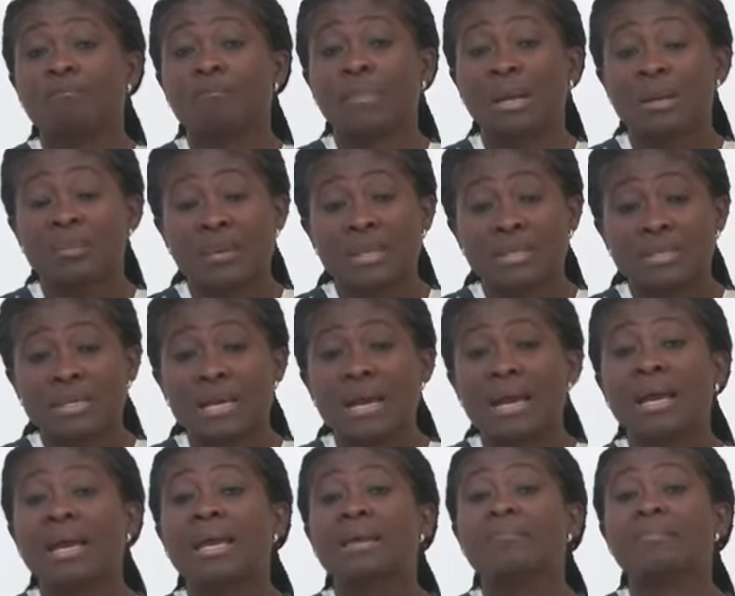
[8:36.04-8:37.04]
But with
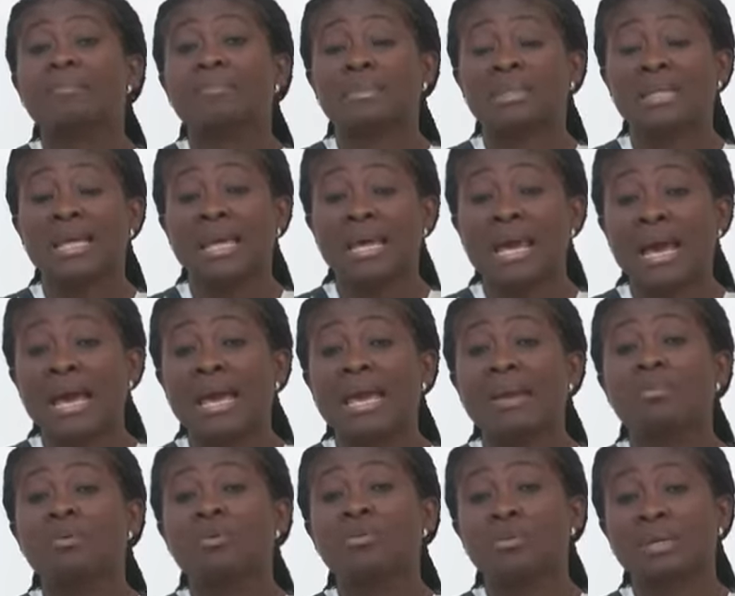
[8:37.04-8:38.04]
time, they are
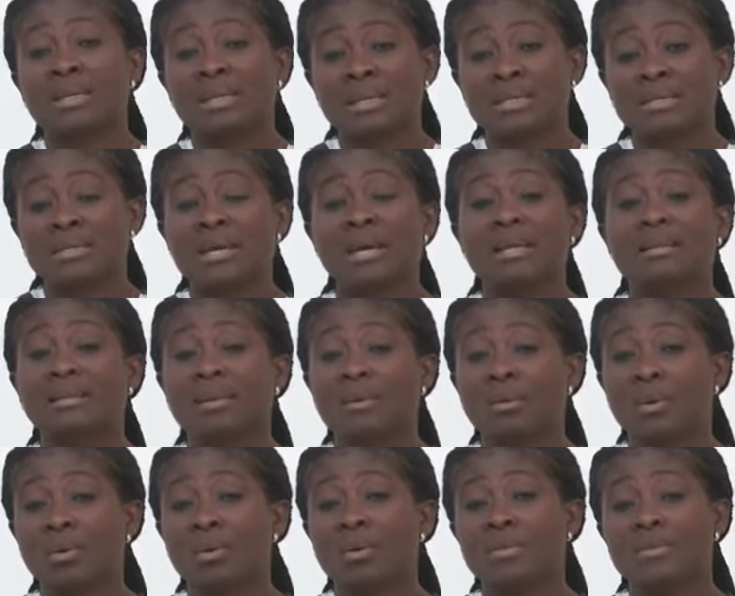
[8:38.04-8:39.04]
able to understand the
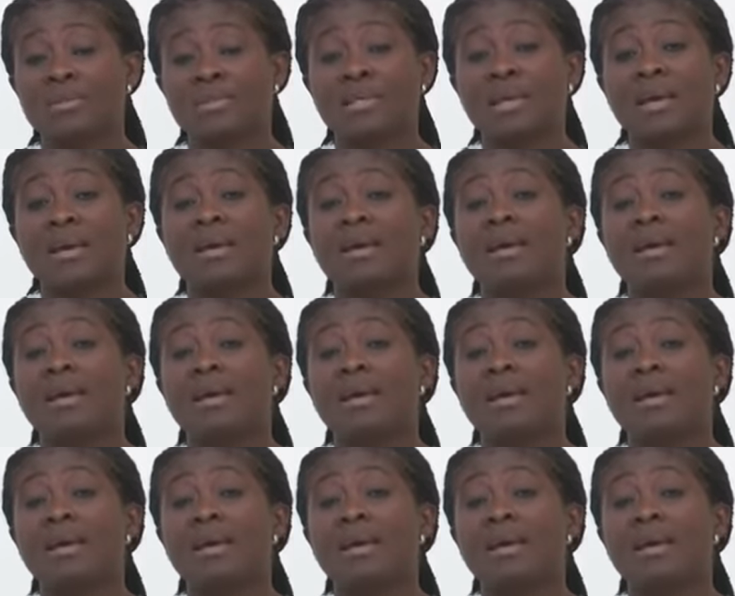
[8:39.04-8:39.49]
course,